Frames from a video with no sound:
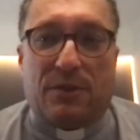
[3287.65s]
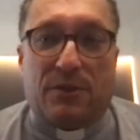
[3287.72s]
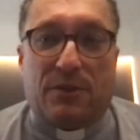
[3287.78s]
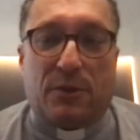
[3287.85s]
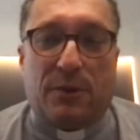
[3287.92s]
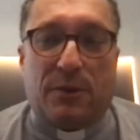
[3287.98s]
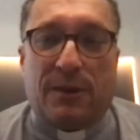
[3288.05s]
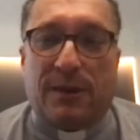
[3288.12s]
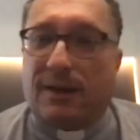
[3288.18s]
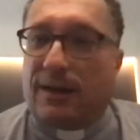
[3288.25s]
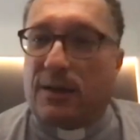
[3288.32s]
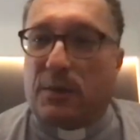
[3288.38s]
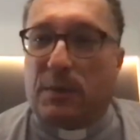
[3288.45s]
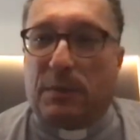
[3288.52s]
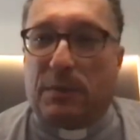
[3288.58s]
So
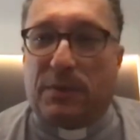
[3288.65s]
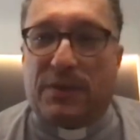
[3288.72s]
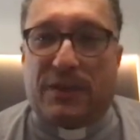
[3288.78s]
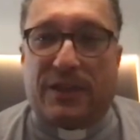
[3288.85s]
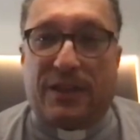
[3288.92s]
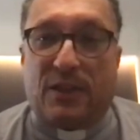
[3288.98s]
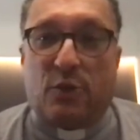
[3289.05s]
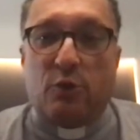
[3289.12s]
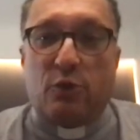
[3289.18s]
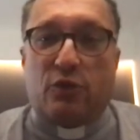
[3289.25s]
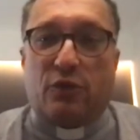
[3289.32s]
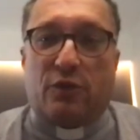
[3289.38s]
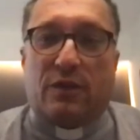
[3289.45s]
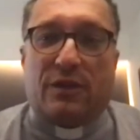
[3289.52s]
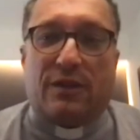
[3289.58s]
as people say, good
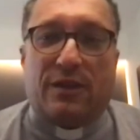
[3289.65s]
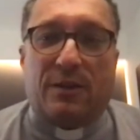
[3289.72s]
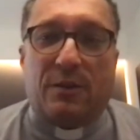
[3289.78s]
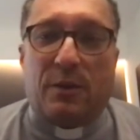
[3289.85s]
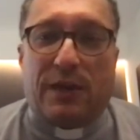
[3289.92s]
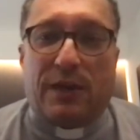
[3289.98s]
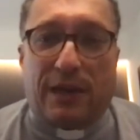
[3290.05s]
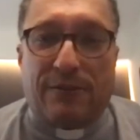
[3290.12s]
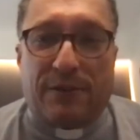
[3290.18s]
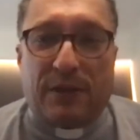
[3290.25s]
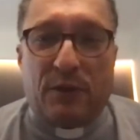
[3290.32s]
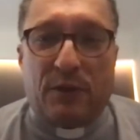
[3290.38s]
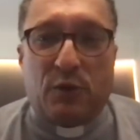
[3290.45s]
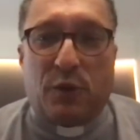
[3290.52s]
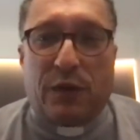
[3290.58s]
way, have a
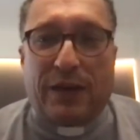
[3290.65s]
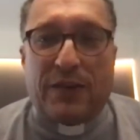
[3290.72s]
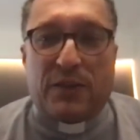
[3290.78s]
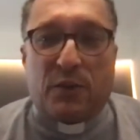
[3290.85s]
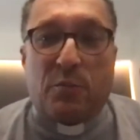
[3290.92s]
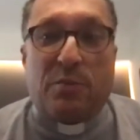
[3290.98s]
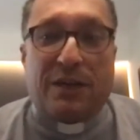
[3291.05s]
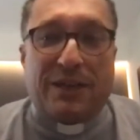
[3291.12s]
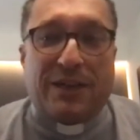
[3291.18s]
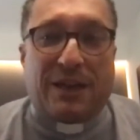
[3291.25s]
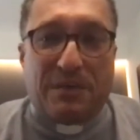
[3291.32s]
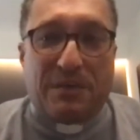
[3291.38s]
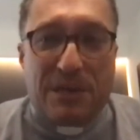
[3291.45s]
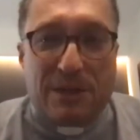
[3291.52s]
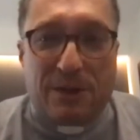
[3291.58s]
good way. So buen
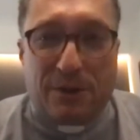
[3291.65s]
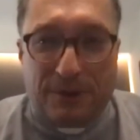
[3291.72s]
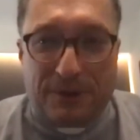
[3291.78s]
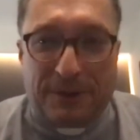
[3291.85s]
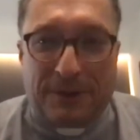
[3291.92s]
camino,